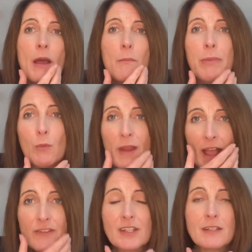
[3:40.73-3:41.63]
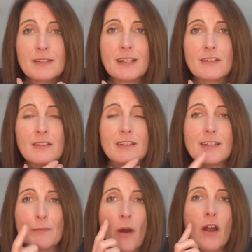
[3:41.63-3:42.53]
but we have to consider this as
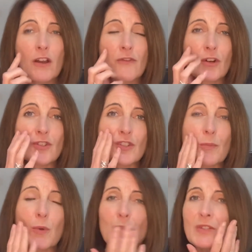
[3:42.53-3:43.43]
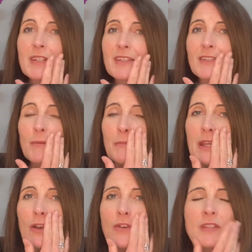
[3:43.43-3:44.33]
part of our support system,
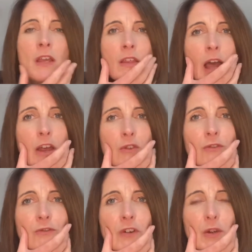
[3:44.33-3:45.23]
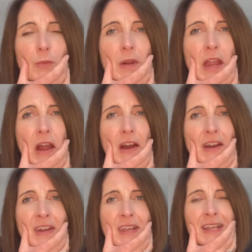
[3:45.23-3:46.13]
because how firm we
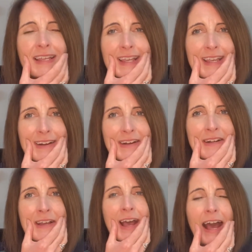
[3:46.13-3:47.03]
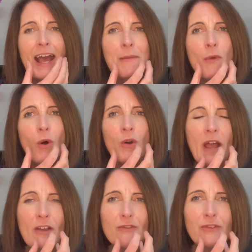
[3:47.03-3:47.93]
are here or
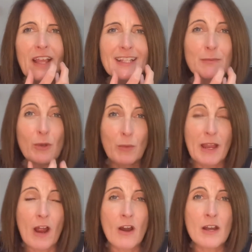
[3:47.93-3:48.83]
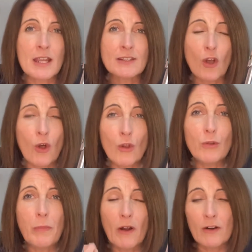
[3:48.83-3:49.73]
how flexible we are is all
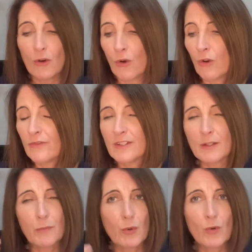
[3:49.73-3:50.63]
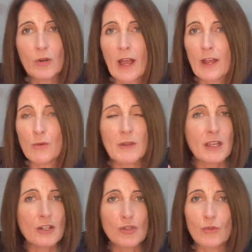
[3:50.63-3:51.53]
part of the support, how we
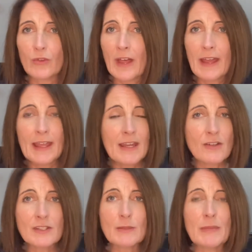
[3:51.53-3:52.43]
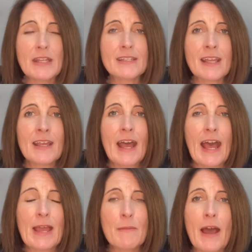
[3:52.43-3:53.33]
control that air speed
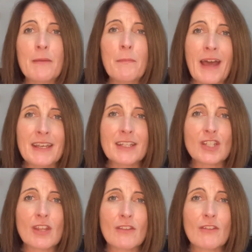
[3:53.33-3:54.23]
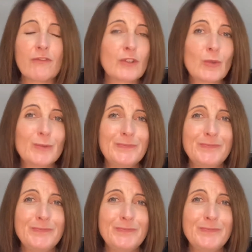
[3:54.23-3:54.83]
and manage the flow.